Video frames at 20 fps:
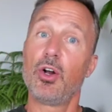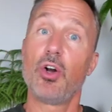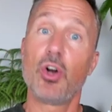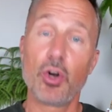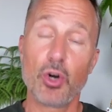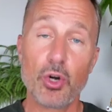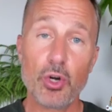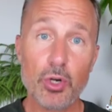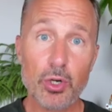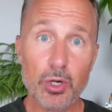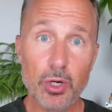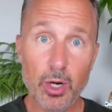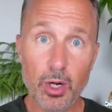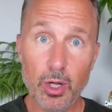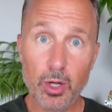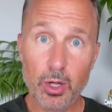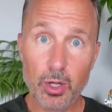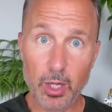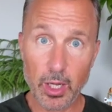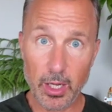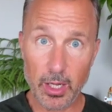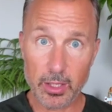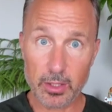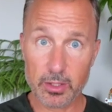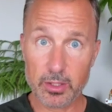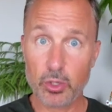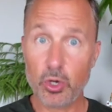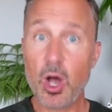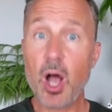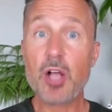Her
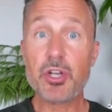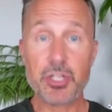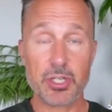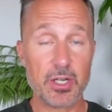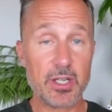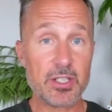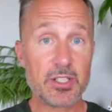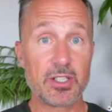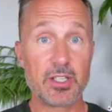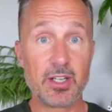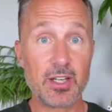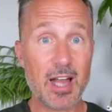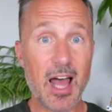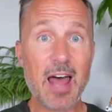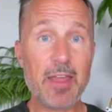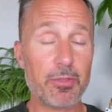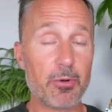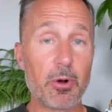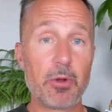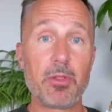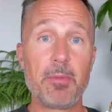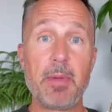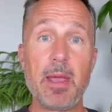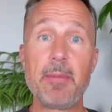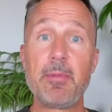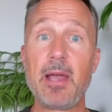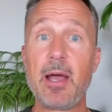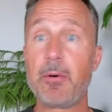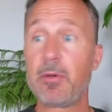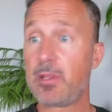caution is to not throw the
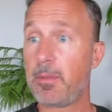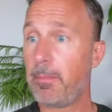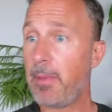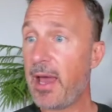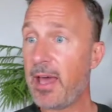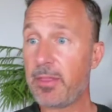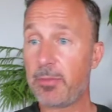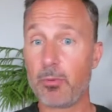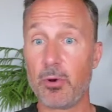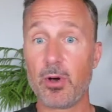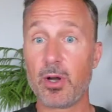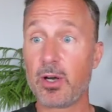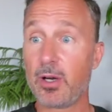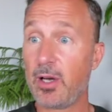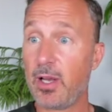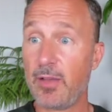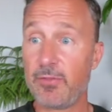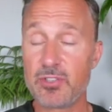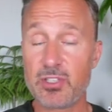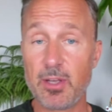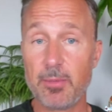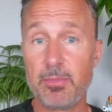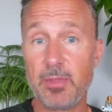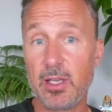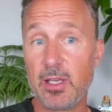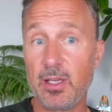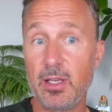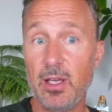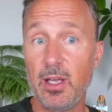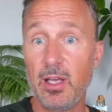baby out with the bathwater. If
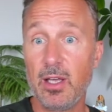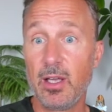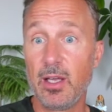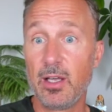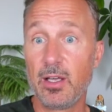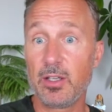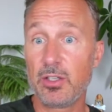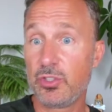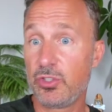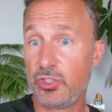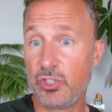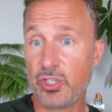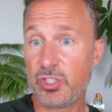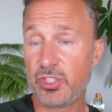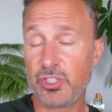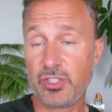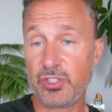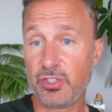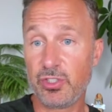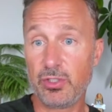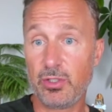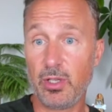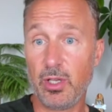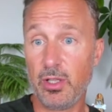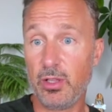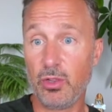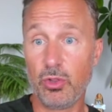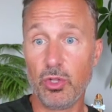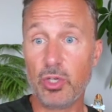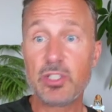something just
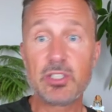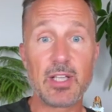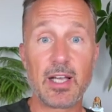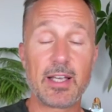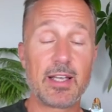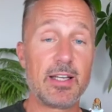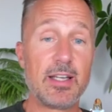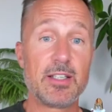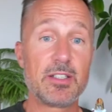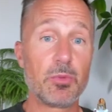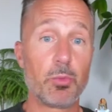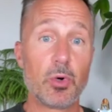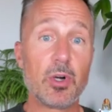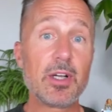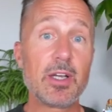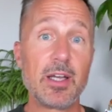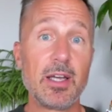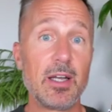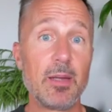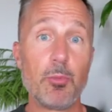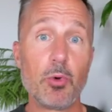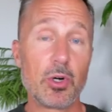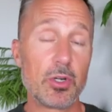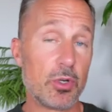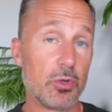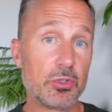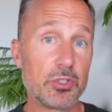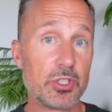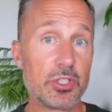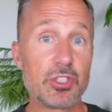looks like it isn't working anymore,
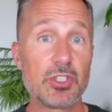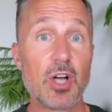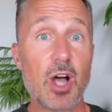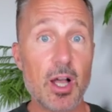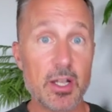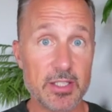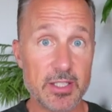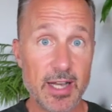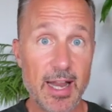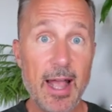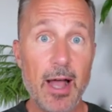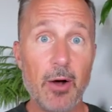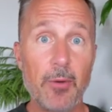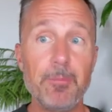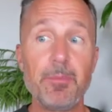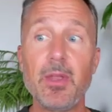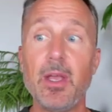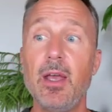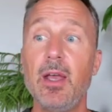don't just toss it out.